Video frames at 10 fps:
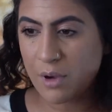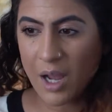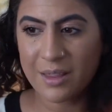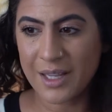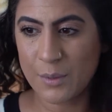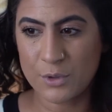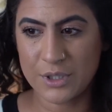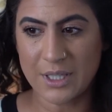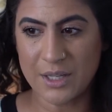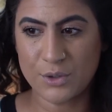I think it would
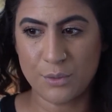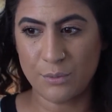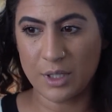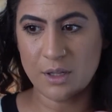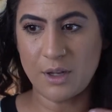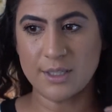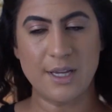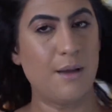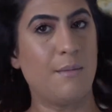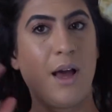just last you a really long
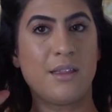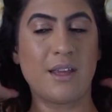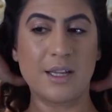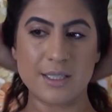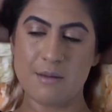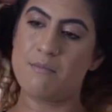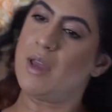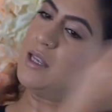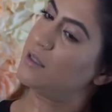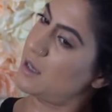time. I think it's
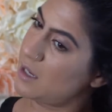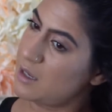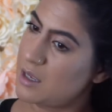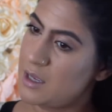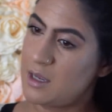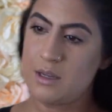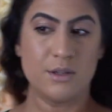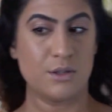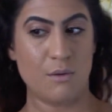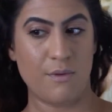amazing.
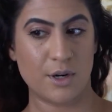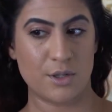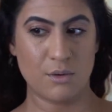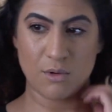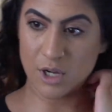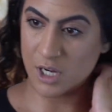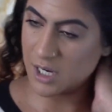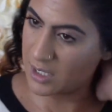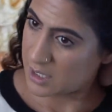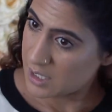So far, so
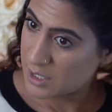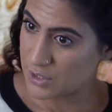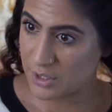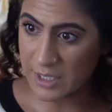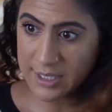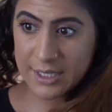good. So you guys,